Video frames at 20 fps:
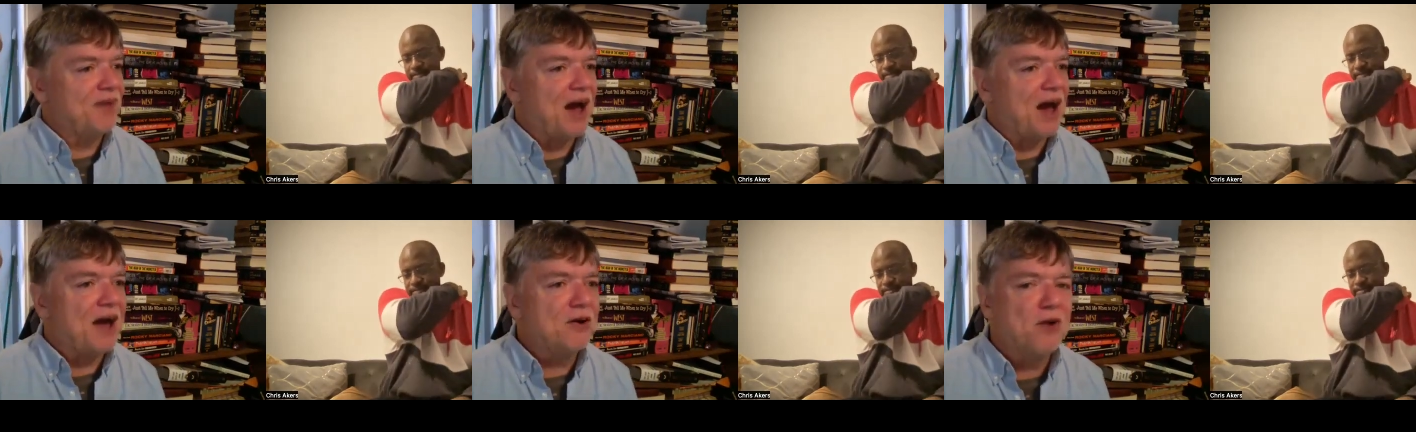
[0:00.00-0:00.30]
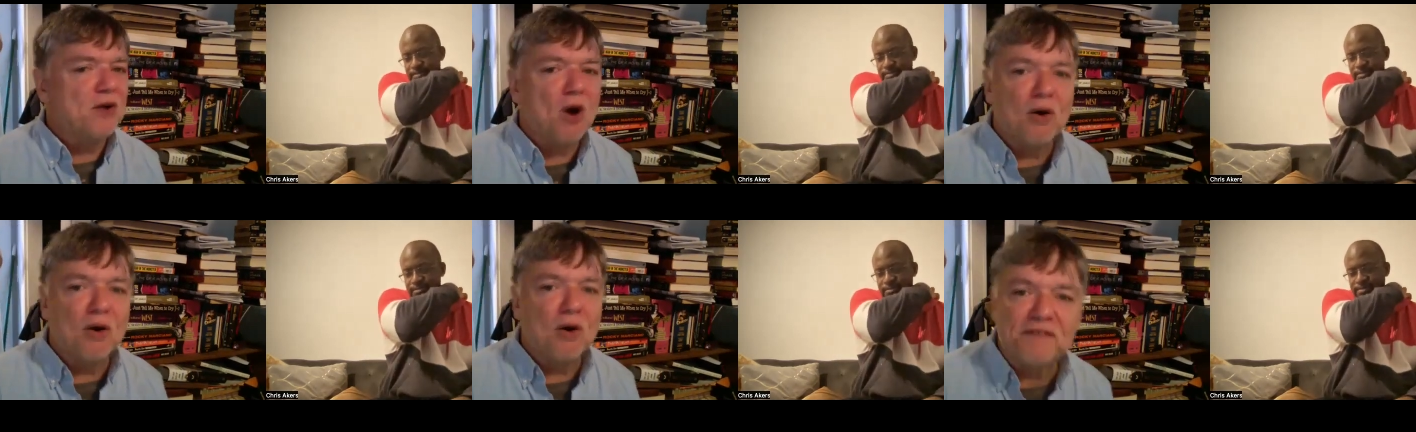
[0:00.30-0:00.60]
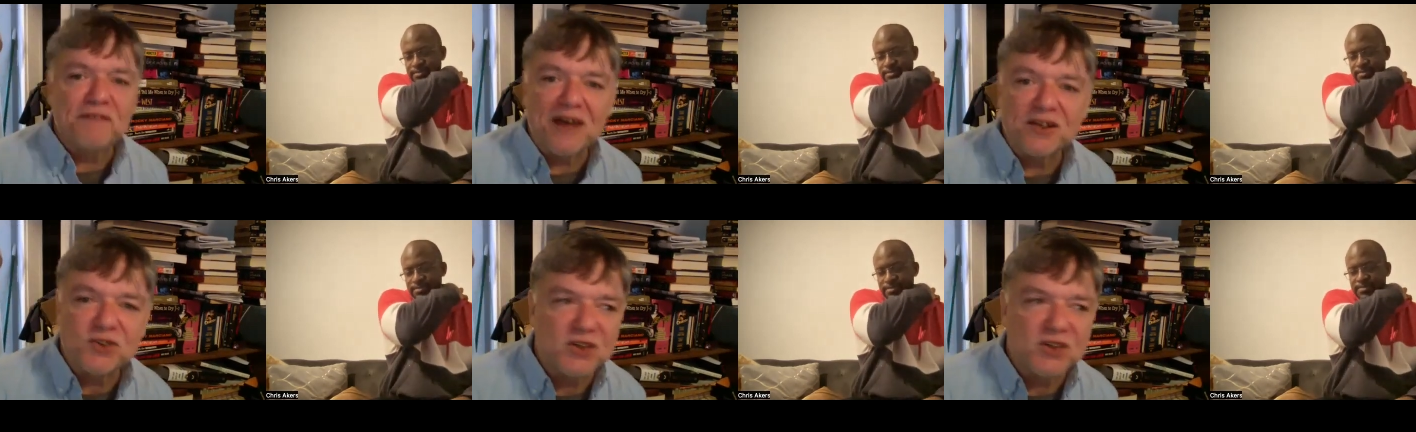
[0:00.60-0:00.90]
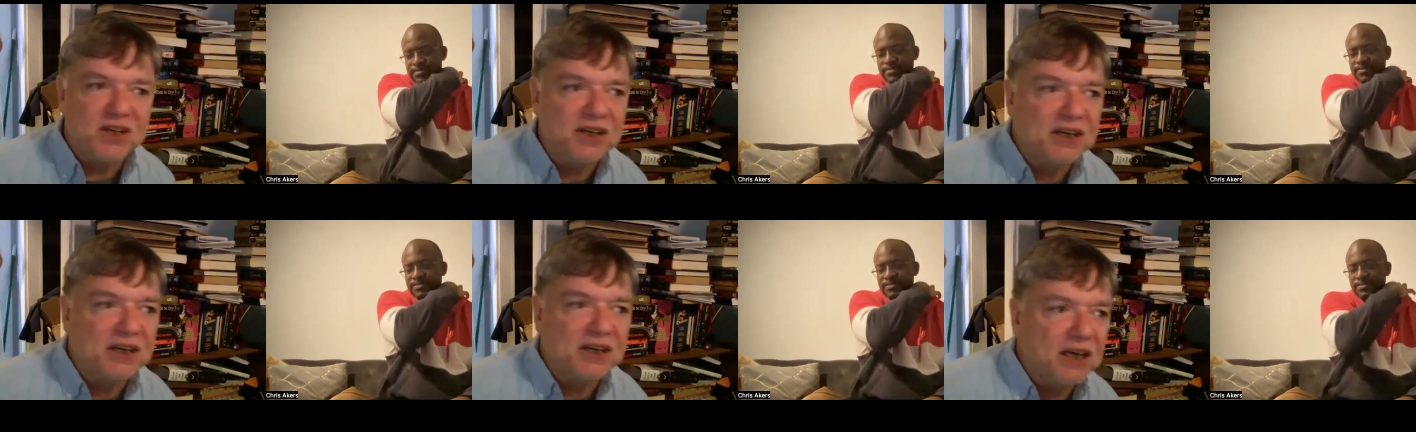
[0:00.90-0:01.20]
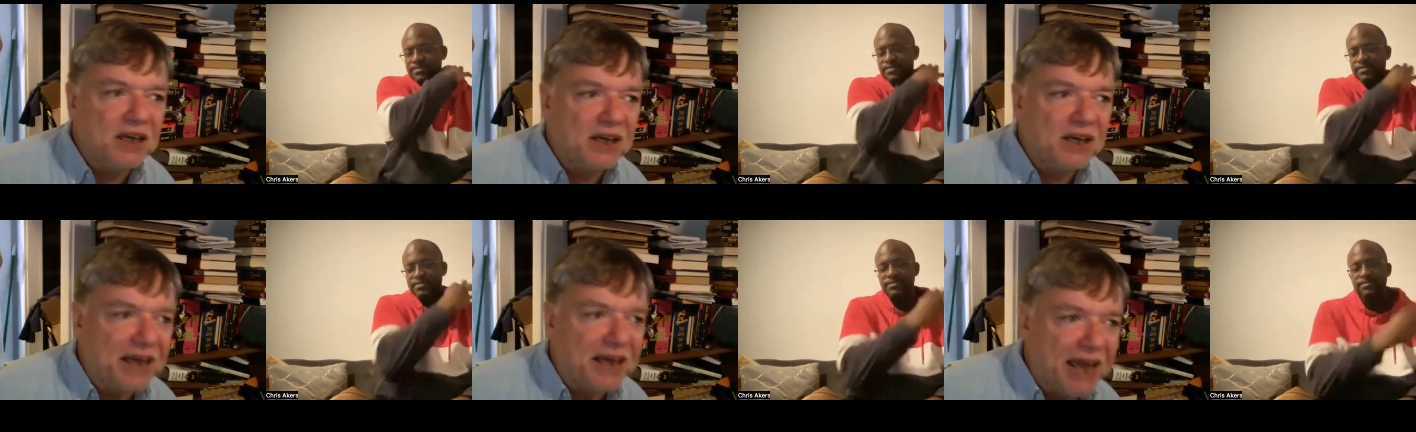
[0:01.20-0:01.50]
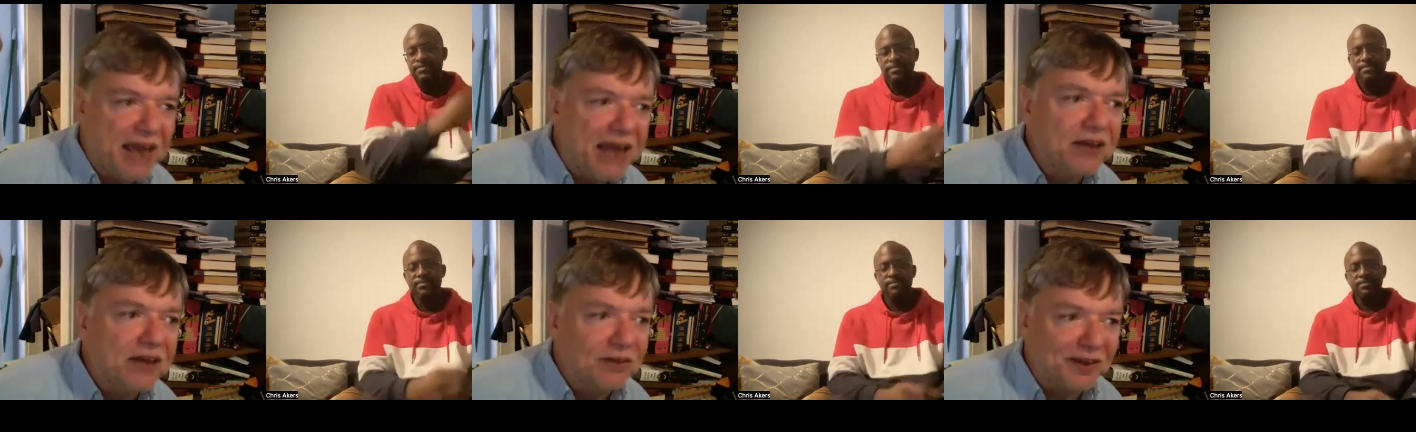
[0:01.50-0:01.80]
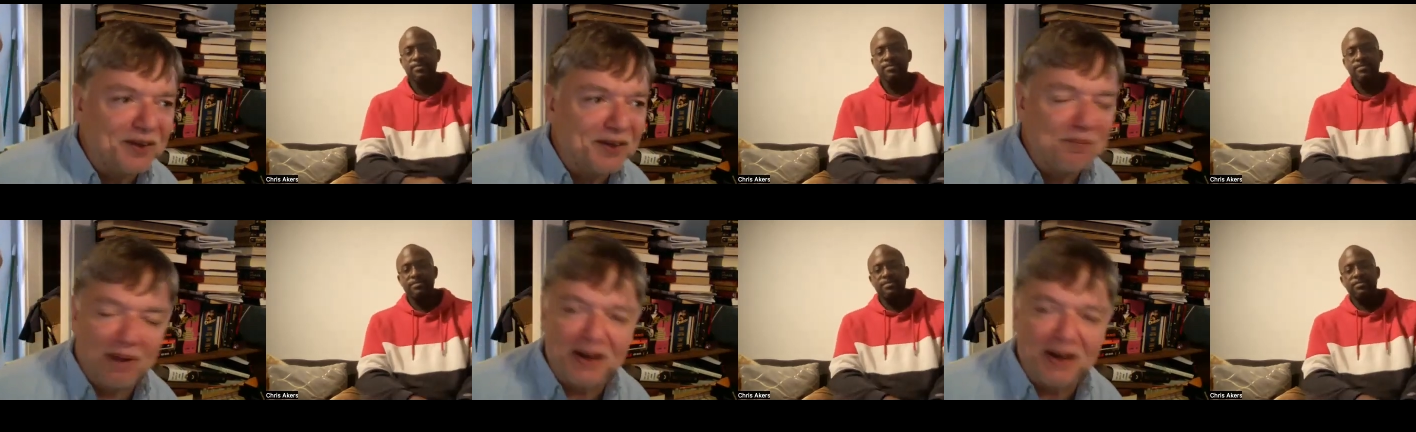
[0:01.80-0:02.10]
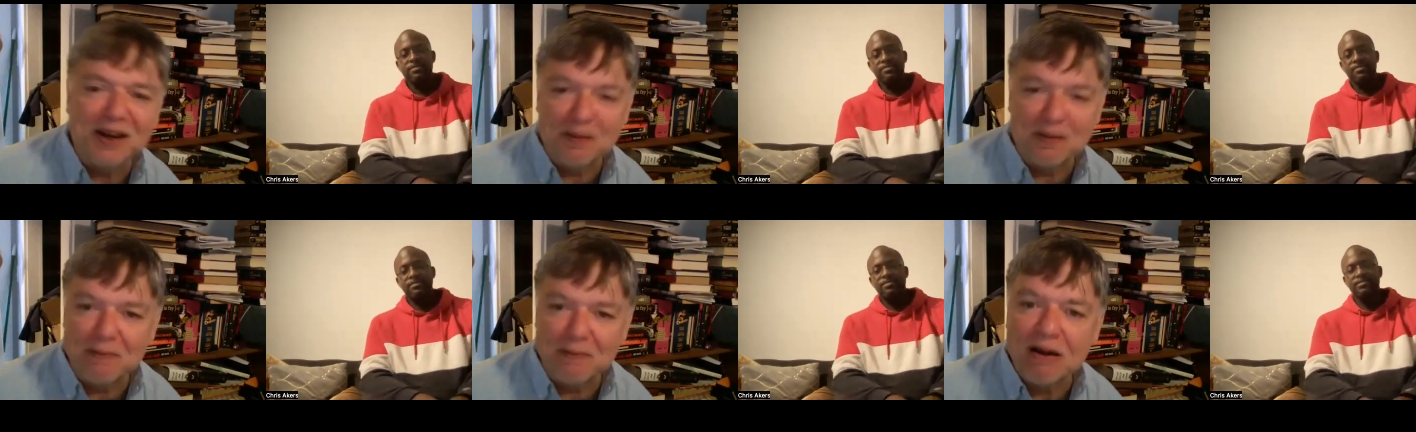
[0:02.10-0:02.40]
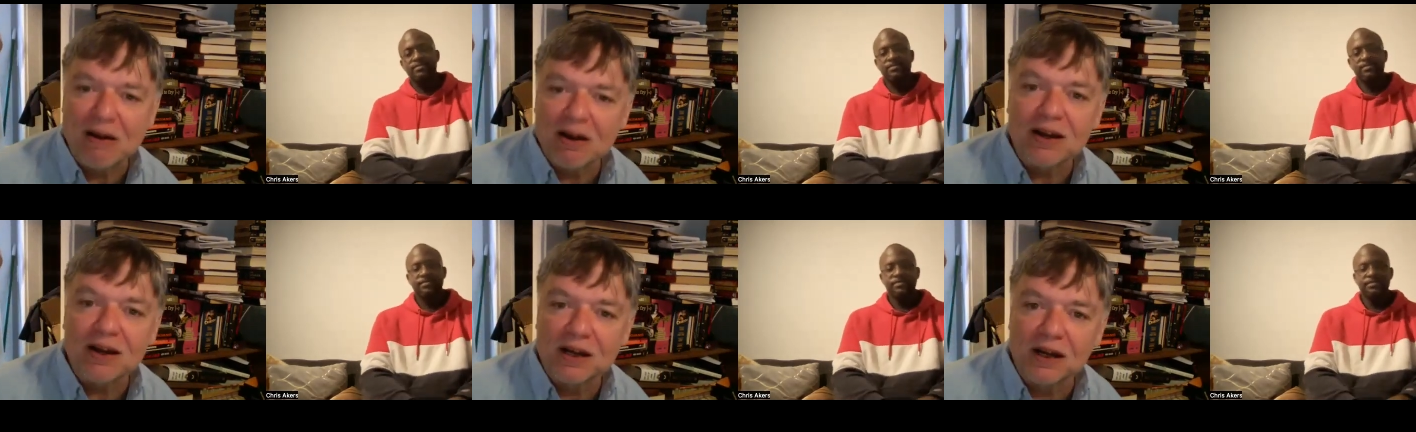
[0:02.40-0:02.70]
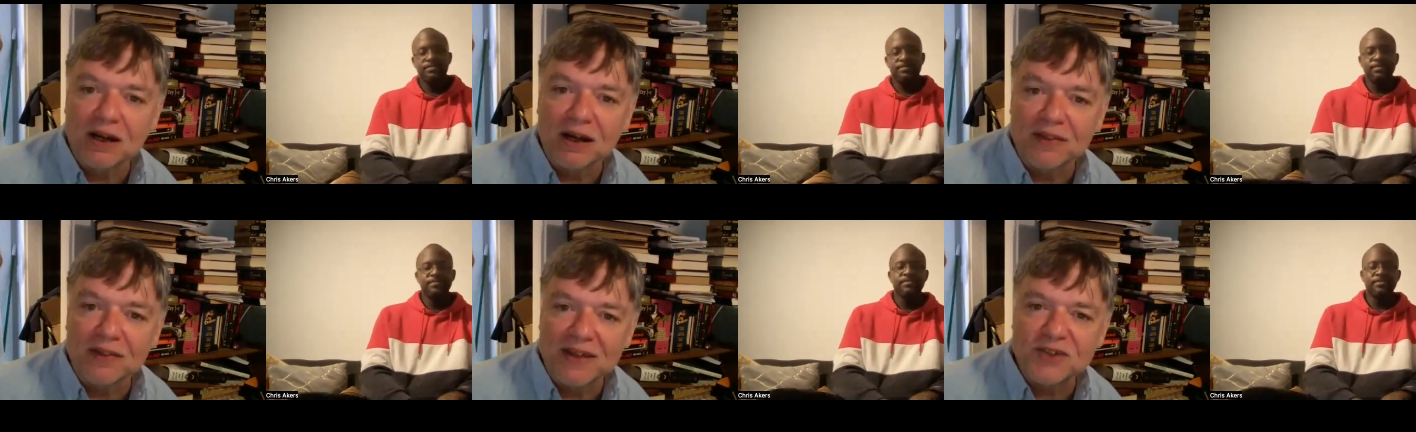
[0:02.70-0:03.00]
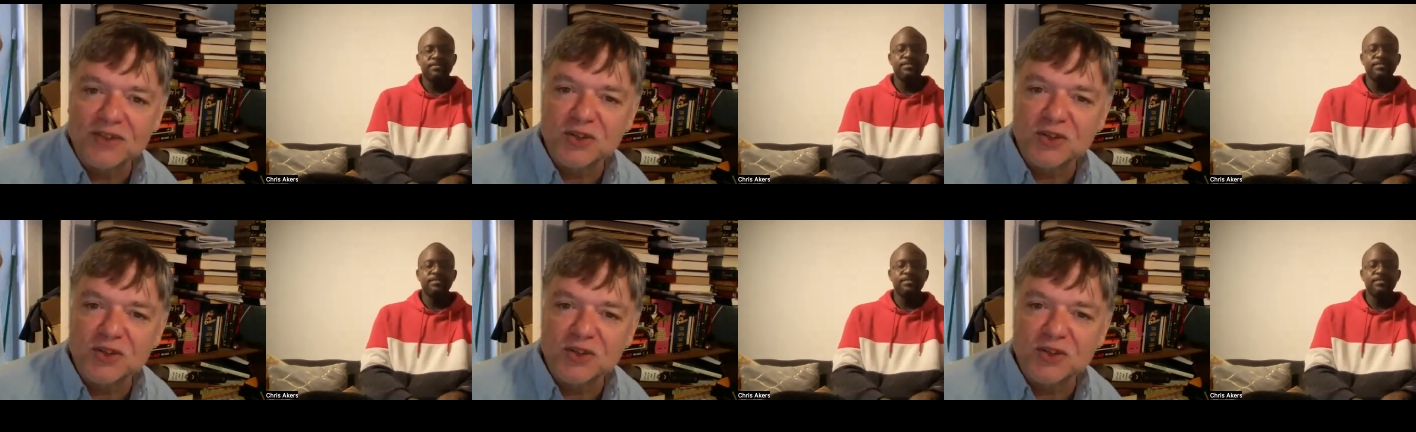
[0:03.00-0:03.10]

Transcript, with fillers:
Speaker 1: I don't know if that's in in England, but in America, that's